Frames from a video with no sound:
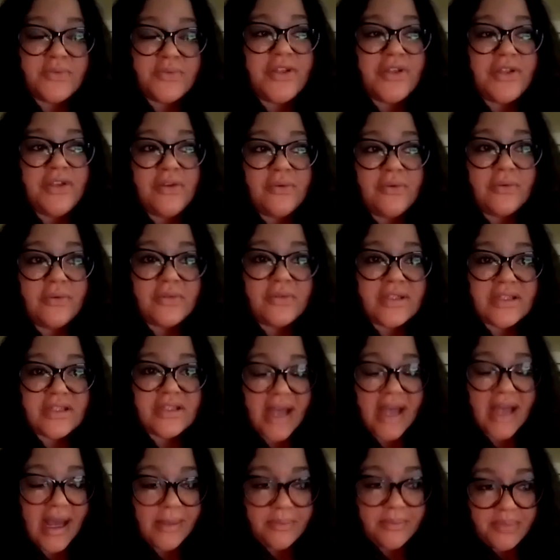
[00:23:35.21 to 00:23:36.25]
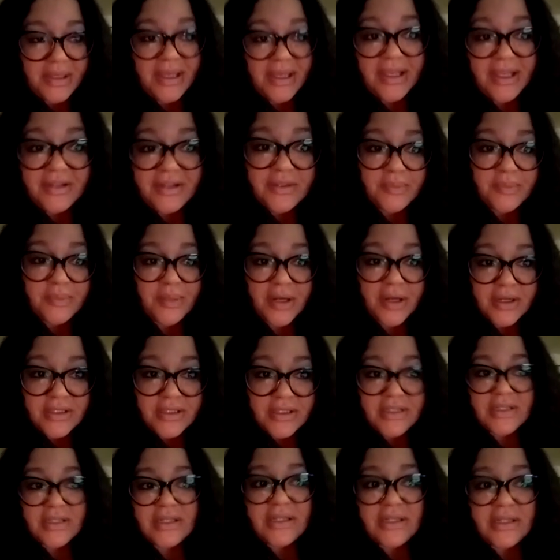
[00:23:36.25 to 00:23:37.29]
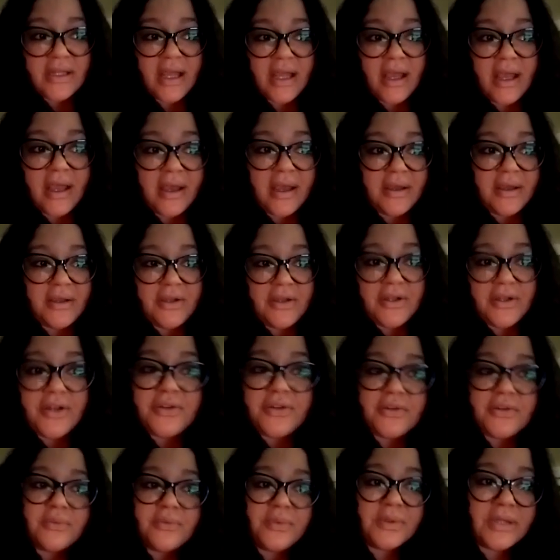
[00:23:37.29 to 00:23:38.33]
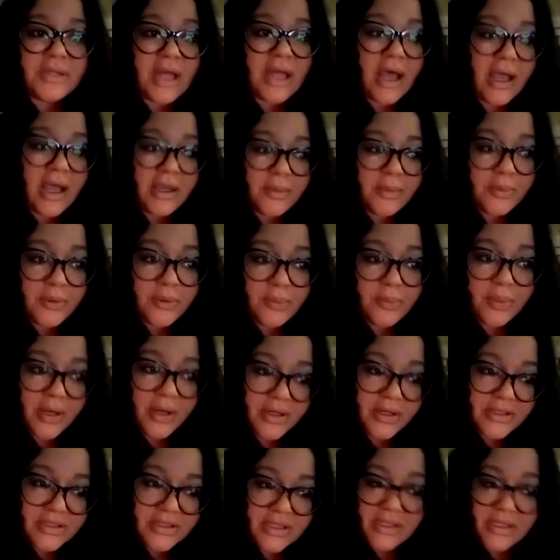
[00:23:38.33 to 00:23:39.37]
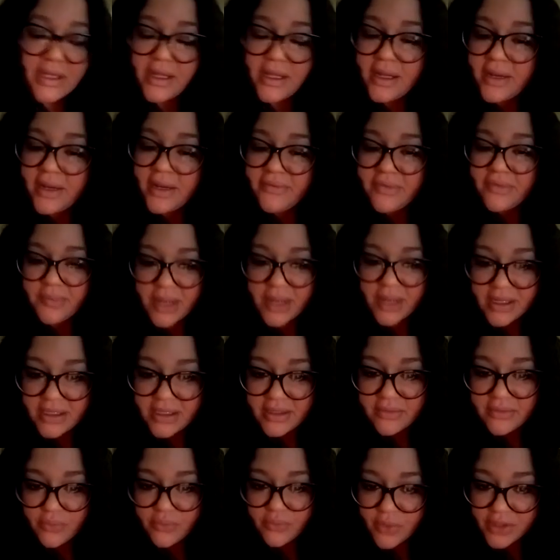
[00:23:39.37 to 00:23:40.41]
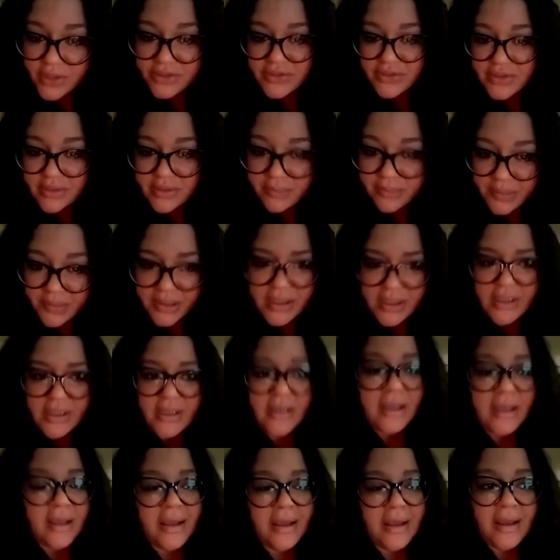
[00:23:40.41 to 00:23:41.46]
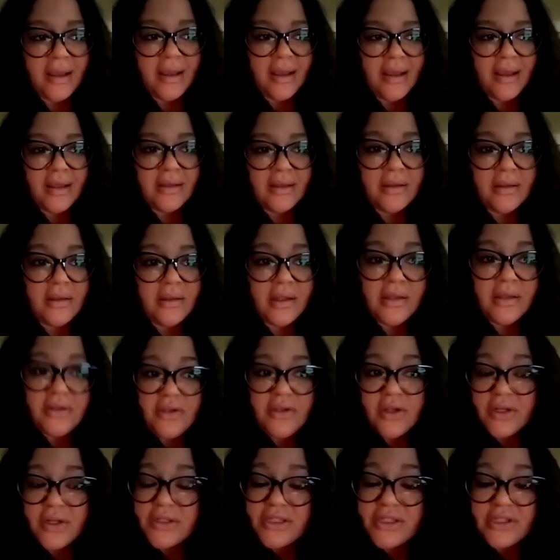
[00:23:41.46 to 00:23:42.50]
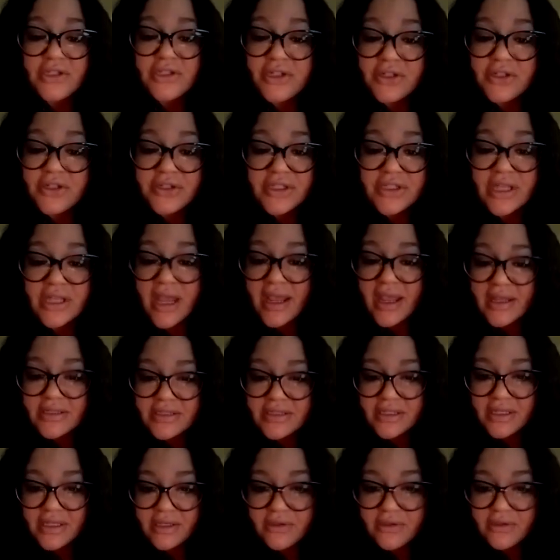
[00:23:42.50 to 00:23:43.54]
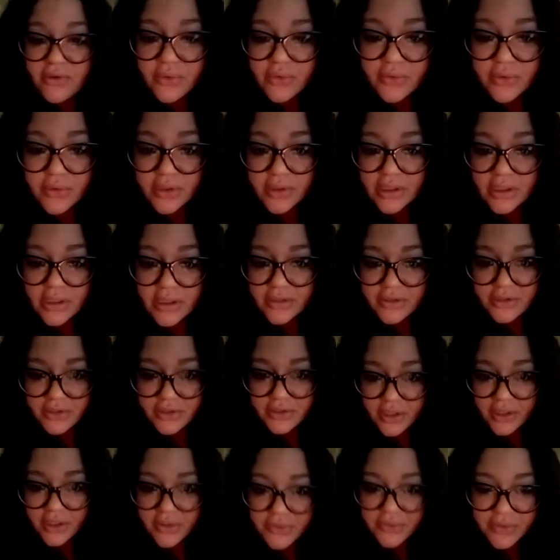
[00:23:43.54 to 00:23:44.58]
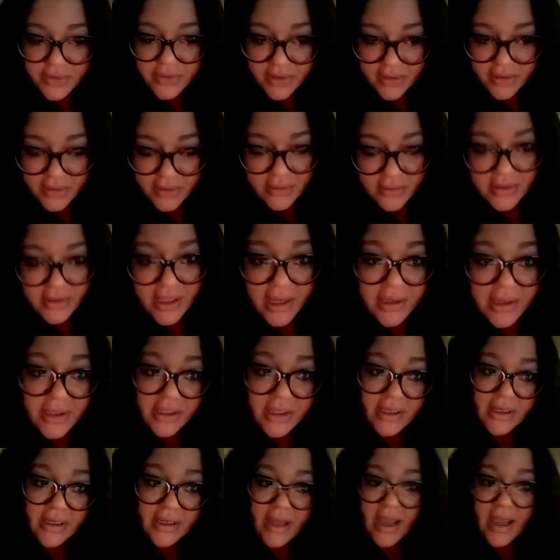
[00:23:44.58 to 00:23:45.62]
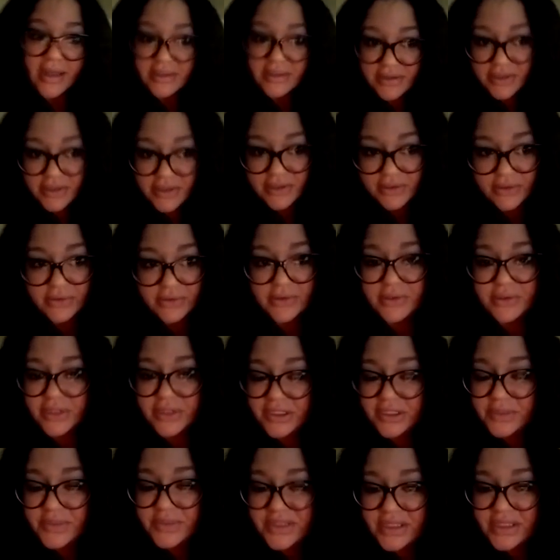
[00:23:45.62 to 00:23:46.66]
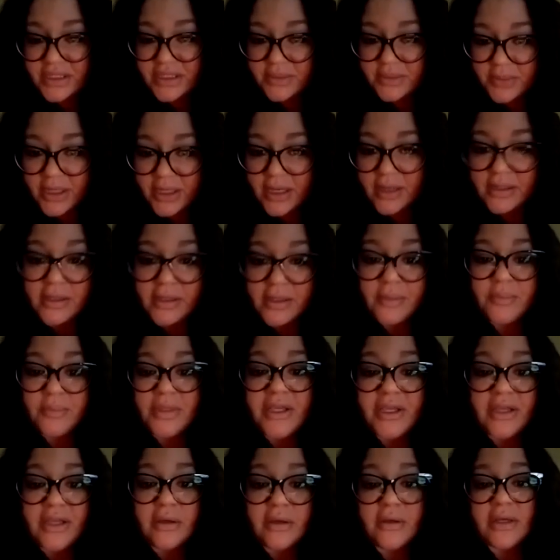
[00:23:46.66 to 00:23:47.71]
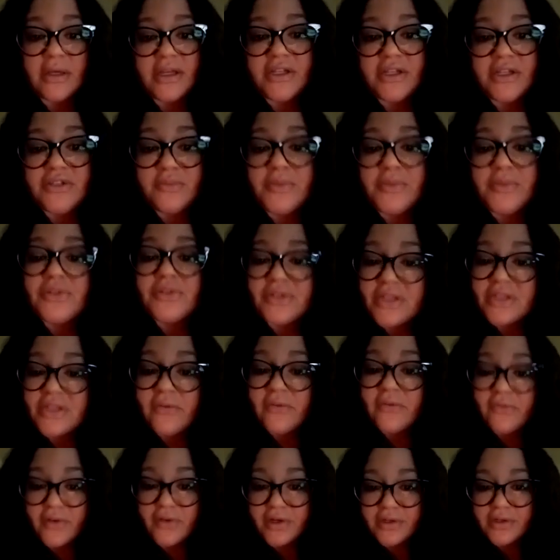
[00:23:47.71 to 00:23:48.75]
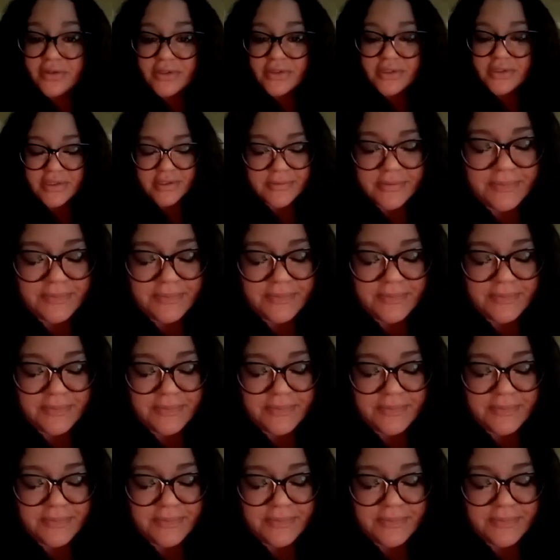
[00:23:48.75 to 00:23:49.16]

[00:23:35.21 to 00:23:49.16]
when you stop being the person that, you know, the reliable person that everybody wants you to be, then you're changing, or, you know, they get an attitude or get upset about it because you put yourself first.